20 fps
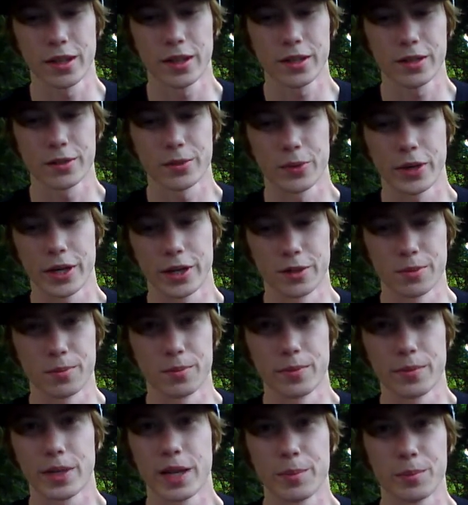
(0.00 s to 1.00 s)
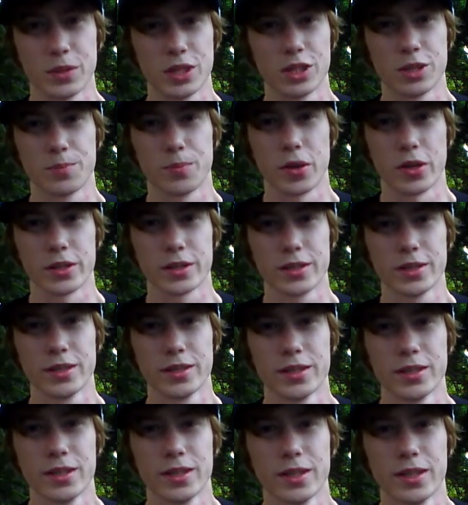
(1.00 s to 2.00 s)
at a random empty spot.
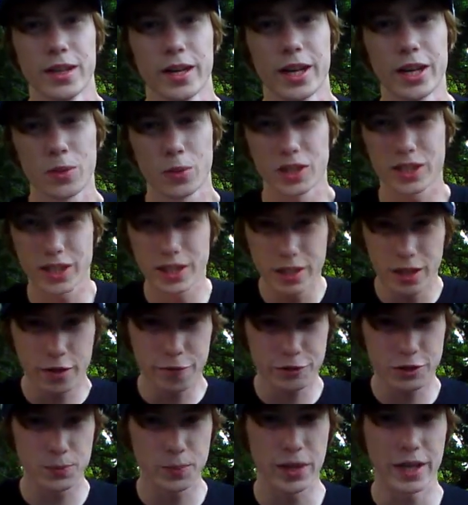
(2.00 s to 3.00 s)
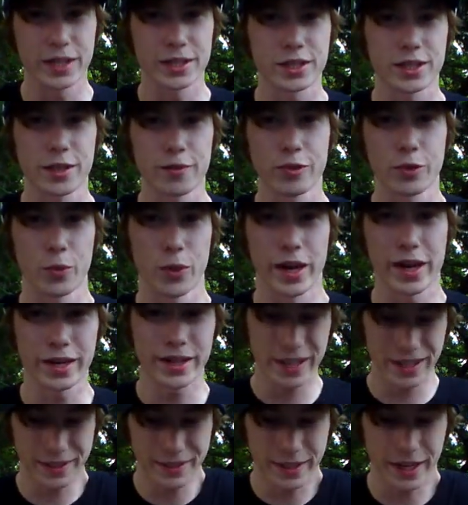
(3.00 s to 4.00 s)
And there was enough space everywhere. And
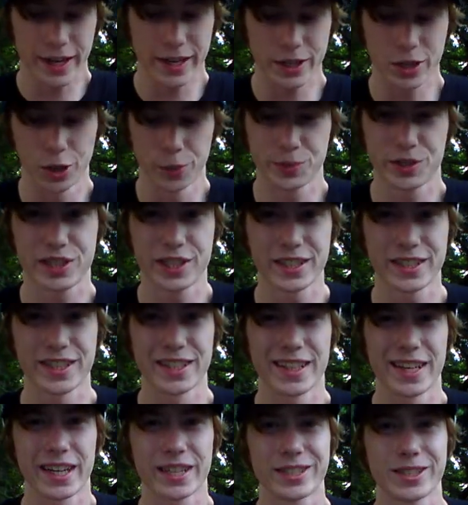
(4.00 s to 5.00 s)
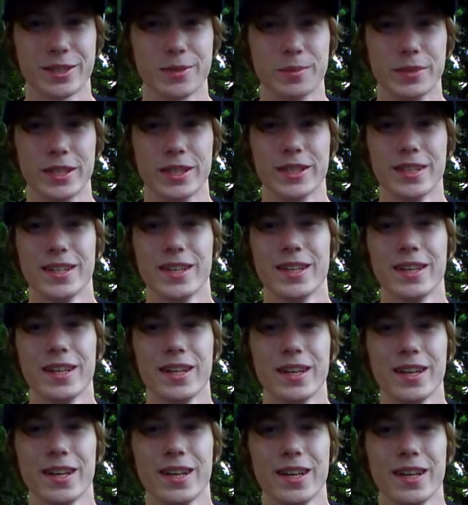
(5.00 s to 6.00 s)
that guy comes sitting next to me.
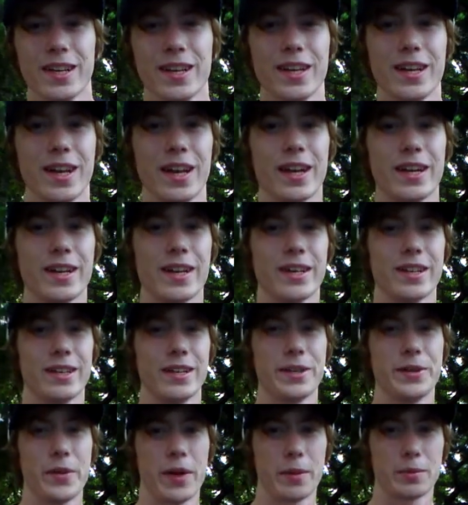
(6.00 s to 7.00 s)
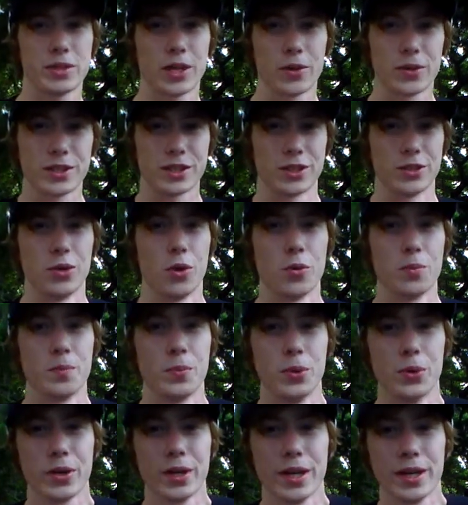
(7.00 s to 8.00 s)
And he grabs out his
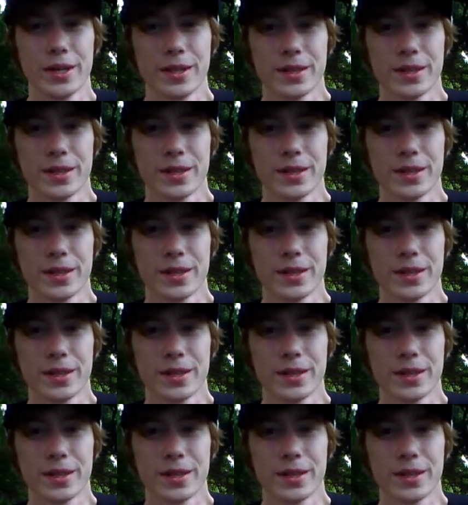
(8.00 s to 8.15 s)
notebook.